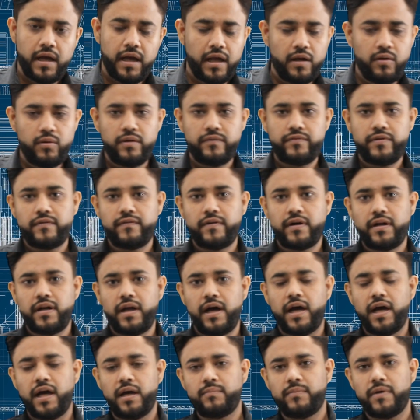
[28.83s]
Hello everyone,
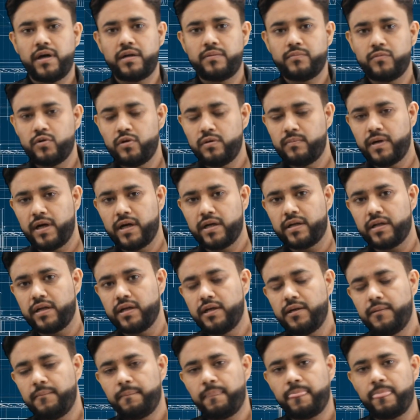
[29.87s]
I am Anmol
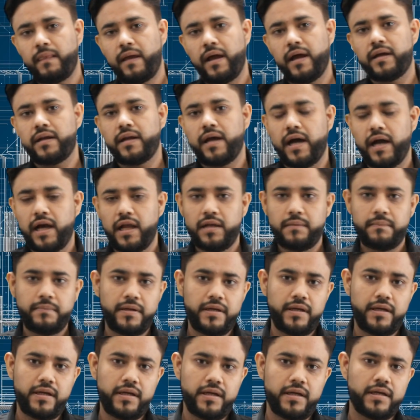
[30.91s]
Bhatia and I'll
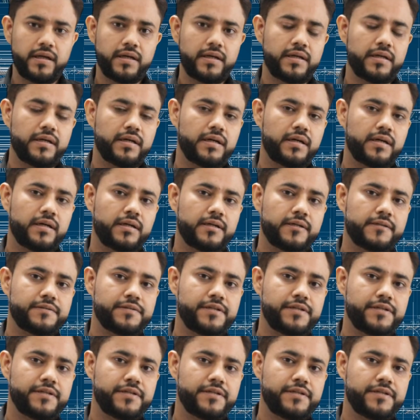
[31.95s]
be uh,